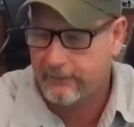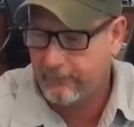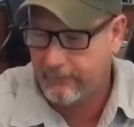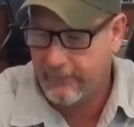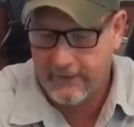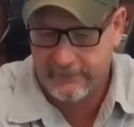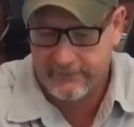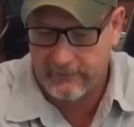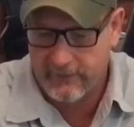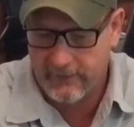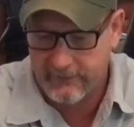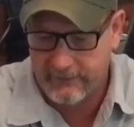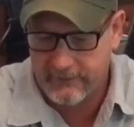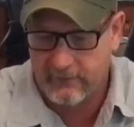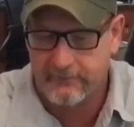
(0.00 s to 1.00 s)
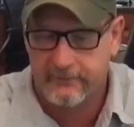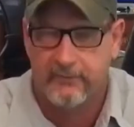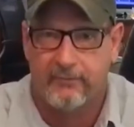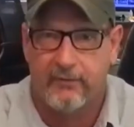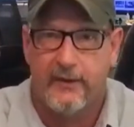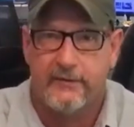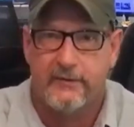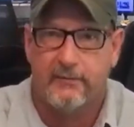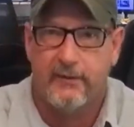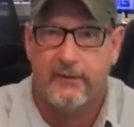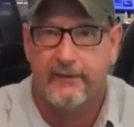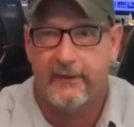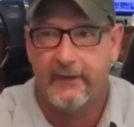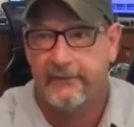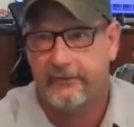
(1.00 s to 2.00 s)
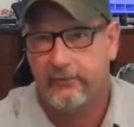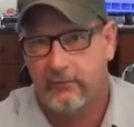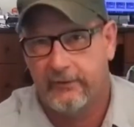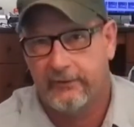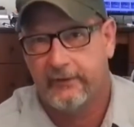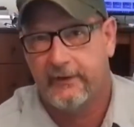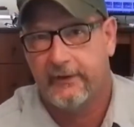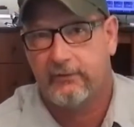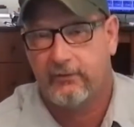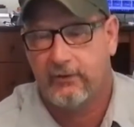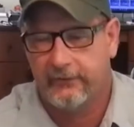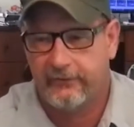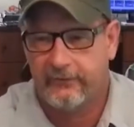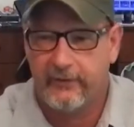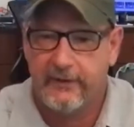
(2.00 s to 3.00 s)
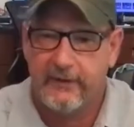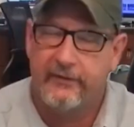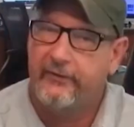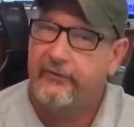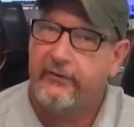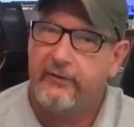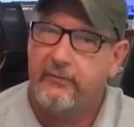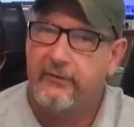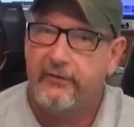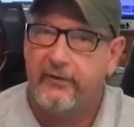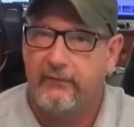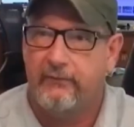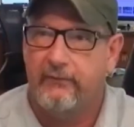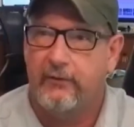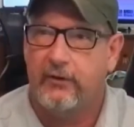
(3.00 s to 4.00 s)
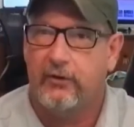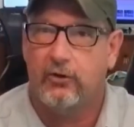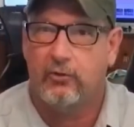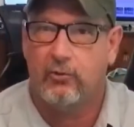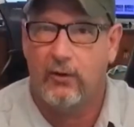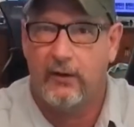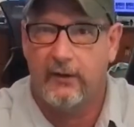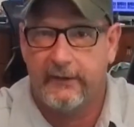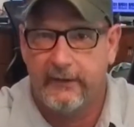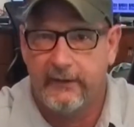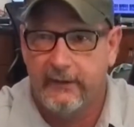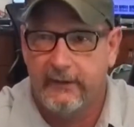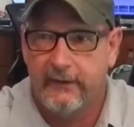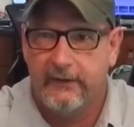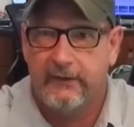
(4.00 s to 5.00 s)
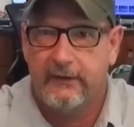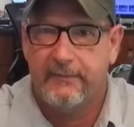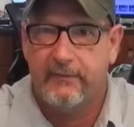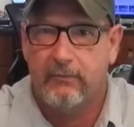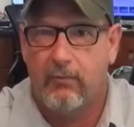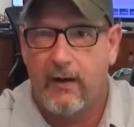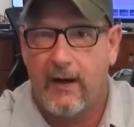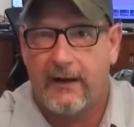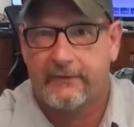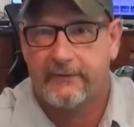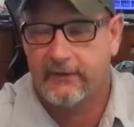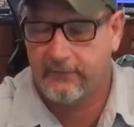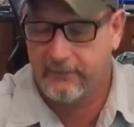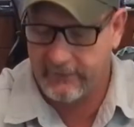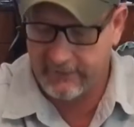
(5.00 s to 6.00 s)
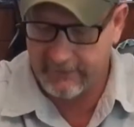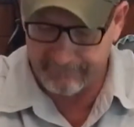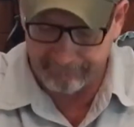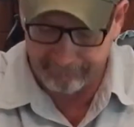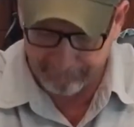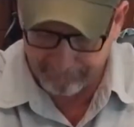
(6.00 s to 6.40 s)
for fast flight, so I'm surprised about that. So it was a Dacron string, and the string wasn't very good quality. It needed to be waxed and everything.